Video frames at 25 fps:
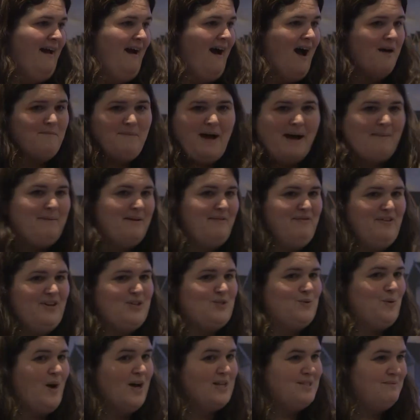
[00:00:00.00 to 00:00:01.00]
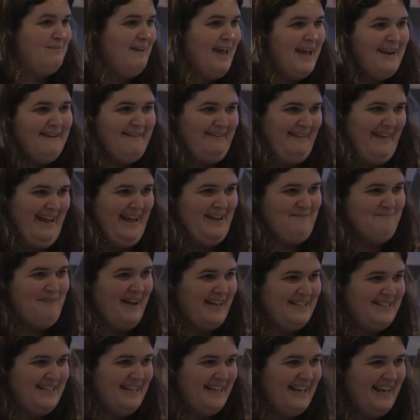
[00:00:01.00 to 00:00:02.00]
I'm happy for you to ask me anything,
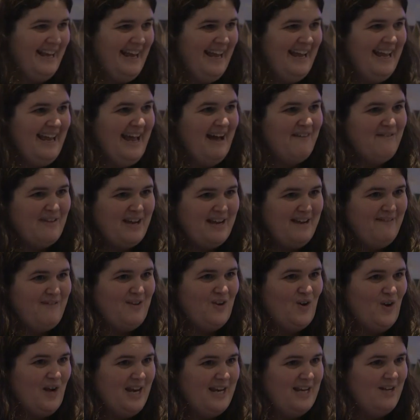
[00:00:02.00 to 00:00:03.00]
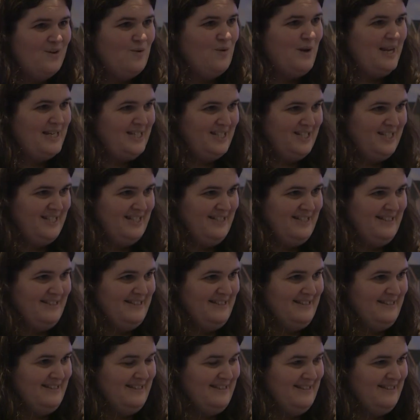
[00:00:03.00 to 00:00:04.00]
basically. Have any of you got any
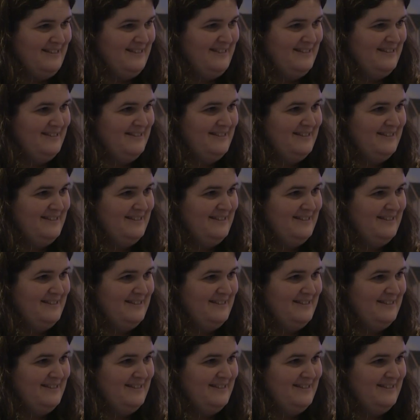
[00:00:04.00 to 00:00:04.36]
questions?